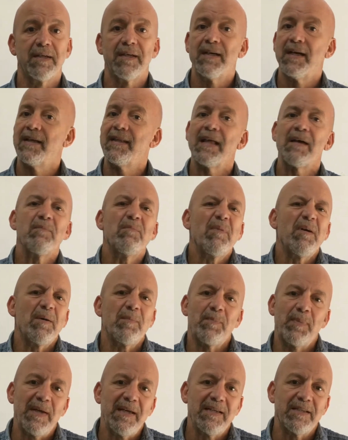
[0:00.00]
And that might
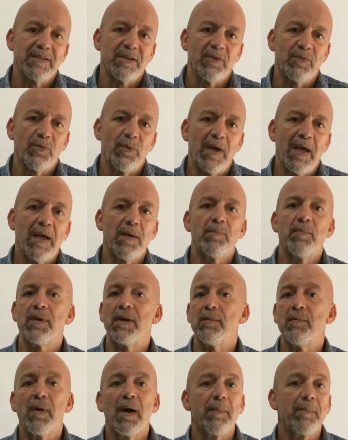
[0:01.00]
be software, but it
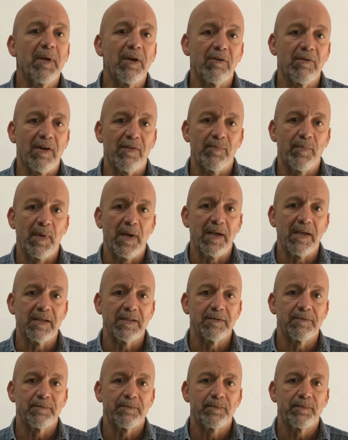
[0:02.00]
might be
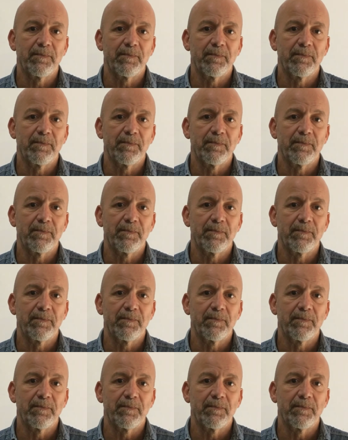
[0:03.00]
craft-based.